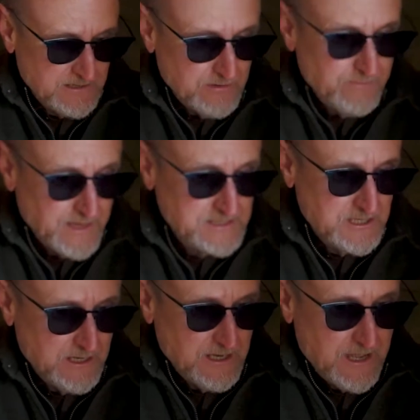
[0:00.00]
uh, who makes
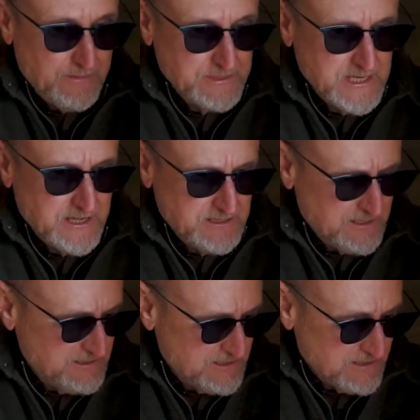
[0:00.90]
the uh, habitat,
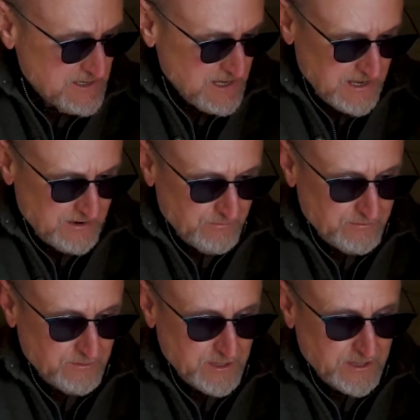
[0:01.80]
and uh, and we
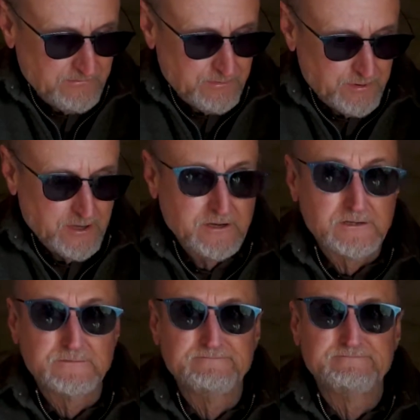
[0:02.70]
really love the product.